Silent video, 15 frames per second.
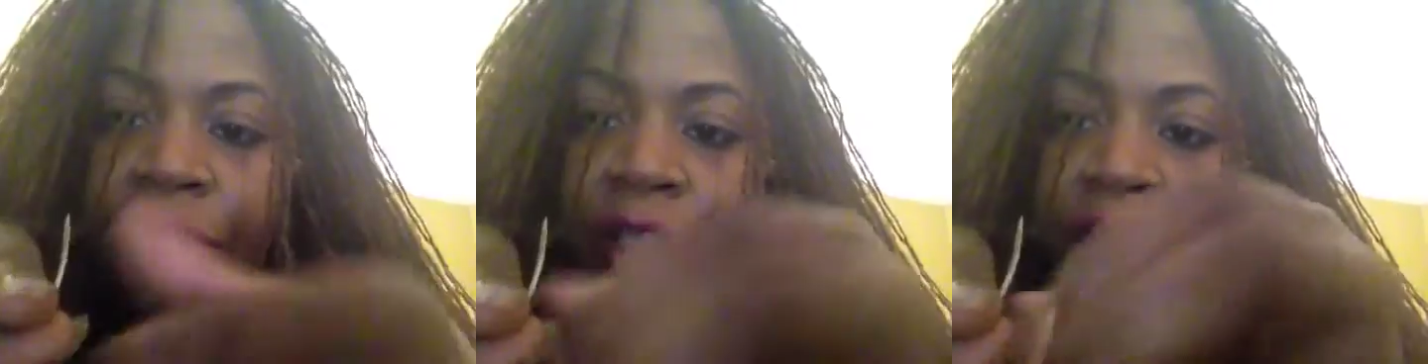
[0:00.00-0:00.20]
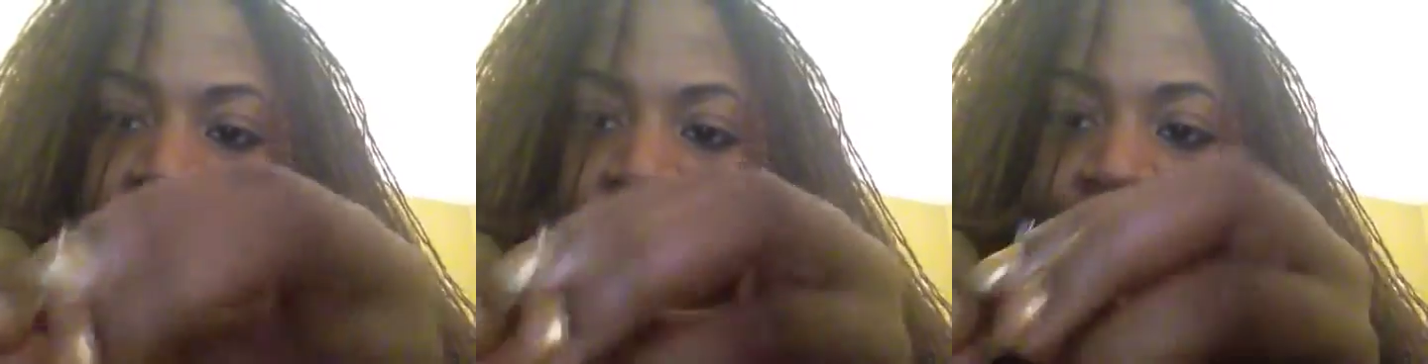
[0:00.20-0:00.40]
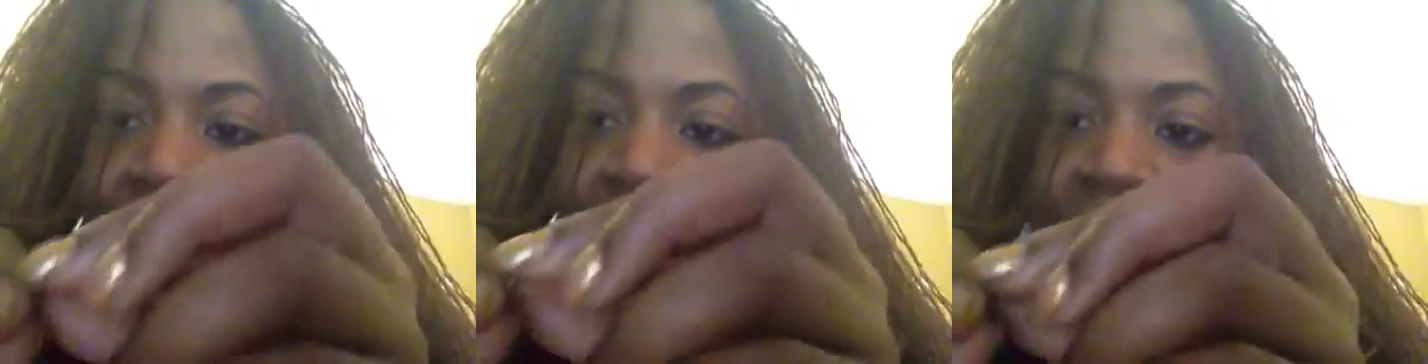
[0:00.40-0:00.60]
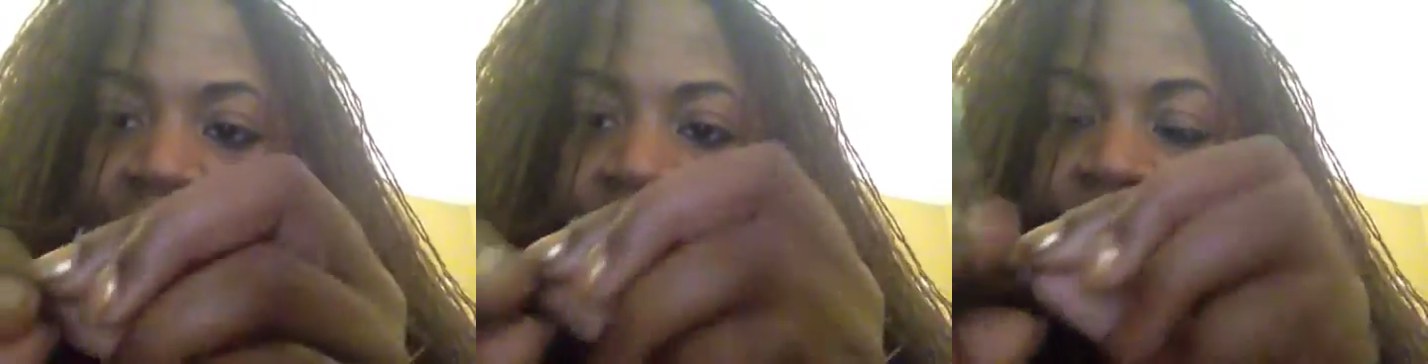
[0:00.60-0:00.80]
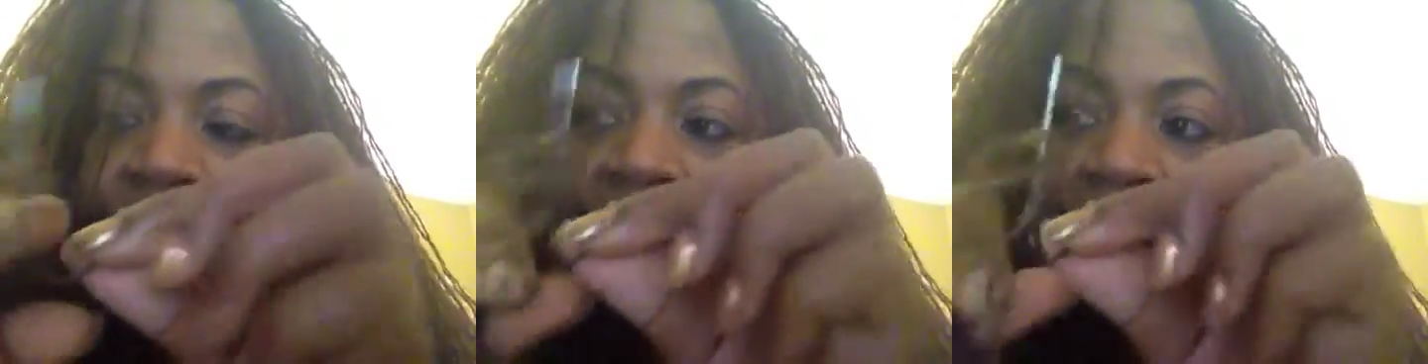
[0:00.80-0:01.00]
So when I
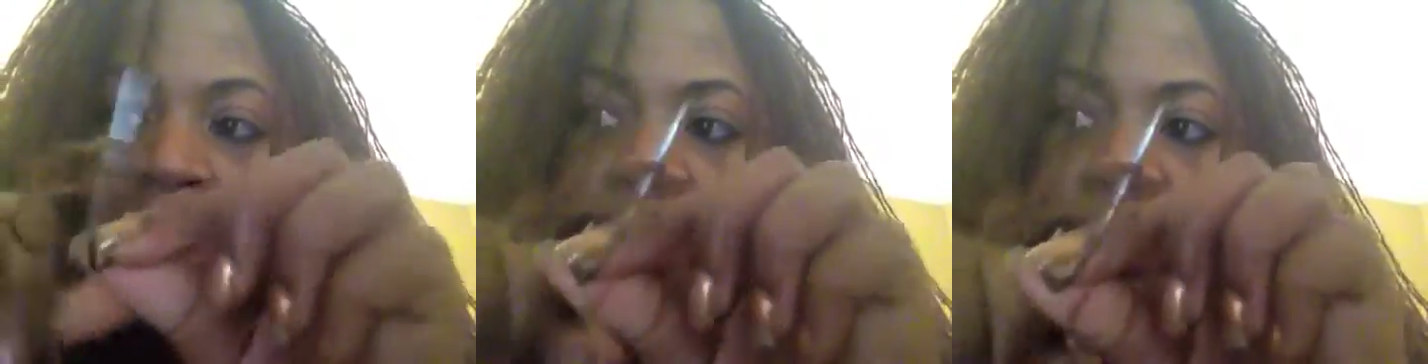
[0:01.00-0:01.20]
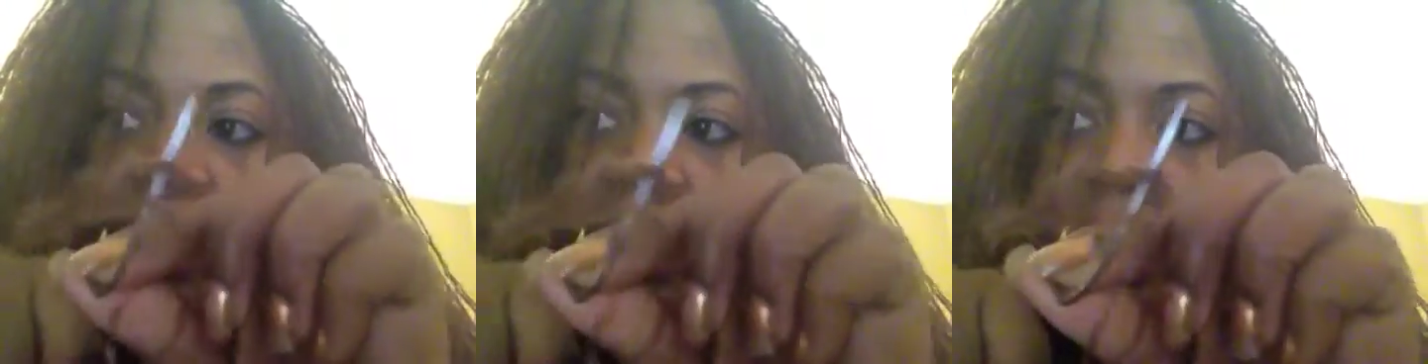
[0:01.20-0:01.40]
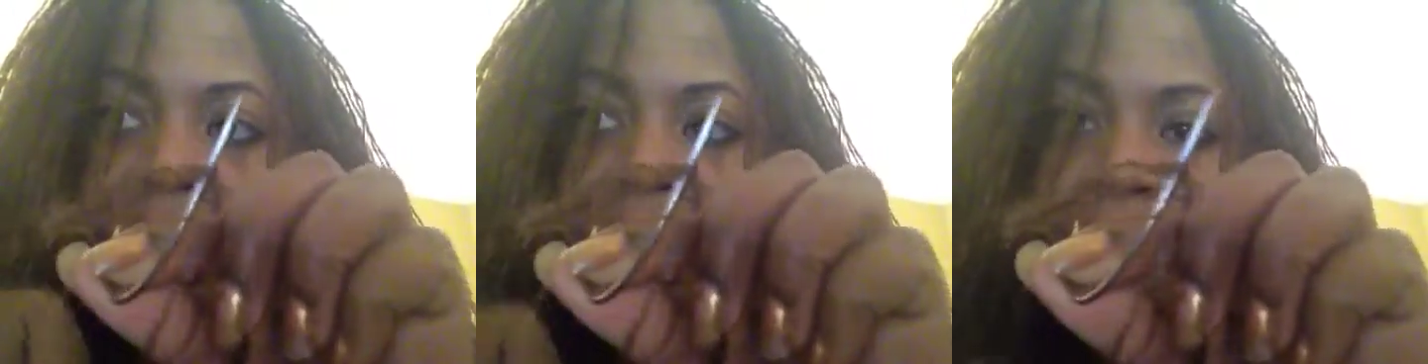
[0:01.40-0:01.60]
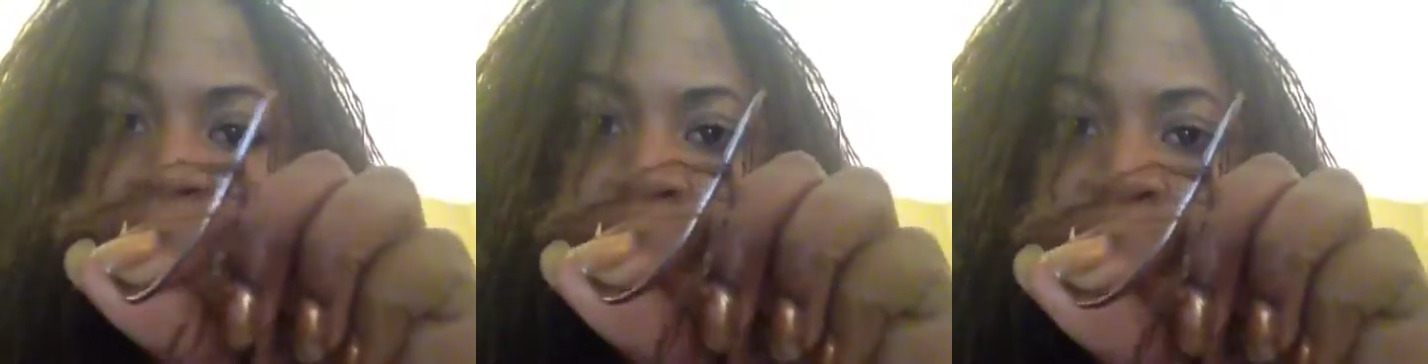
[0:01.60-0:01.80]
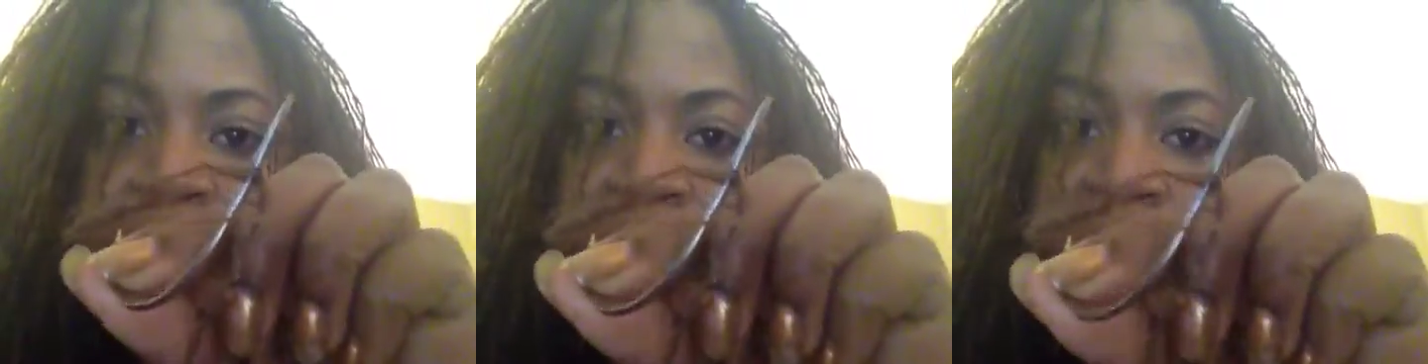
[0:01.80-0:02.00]
do that, what's going to
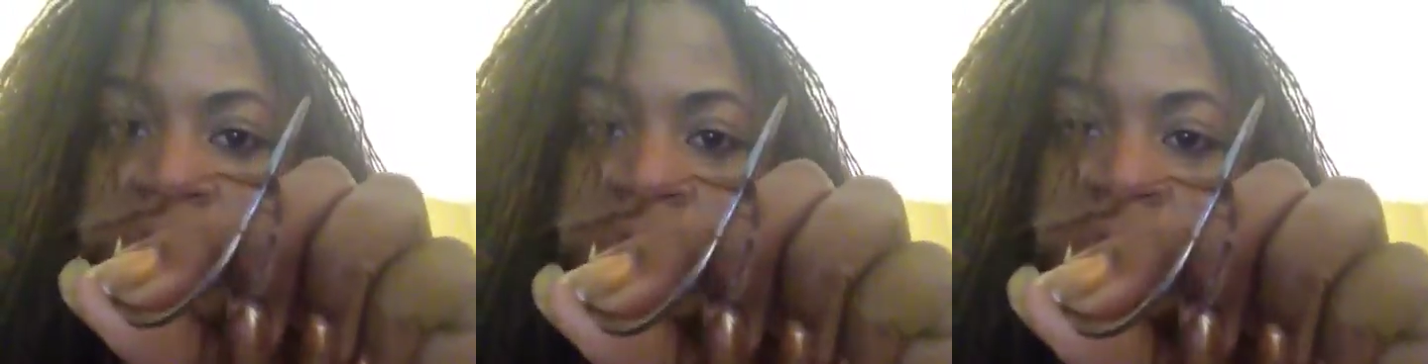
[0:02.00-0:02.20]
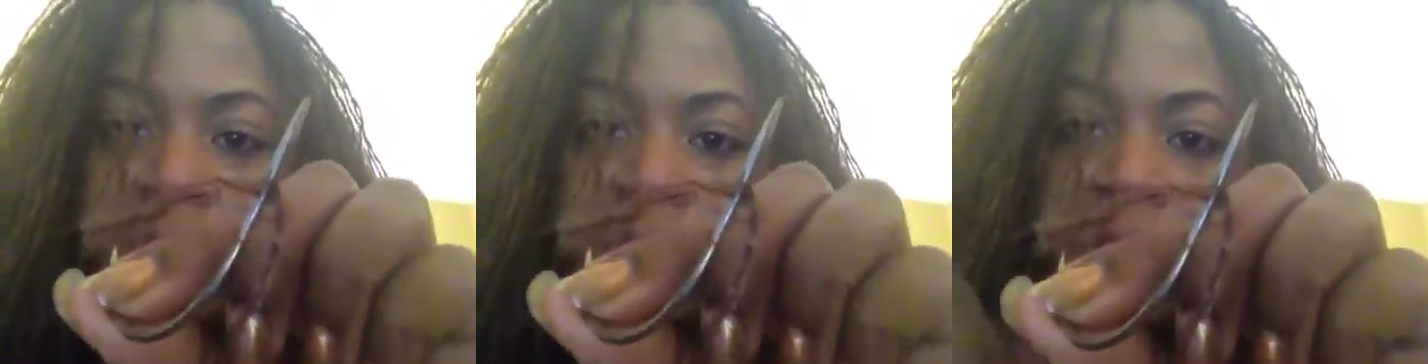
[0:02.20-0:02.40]
happen is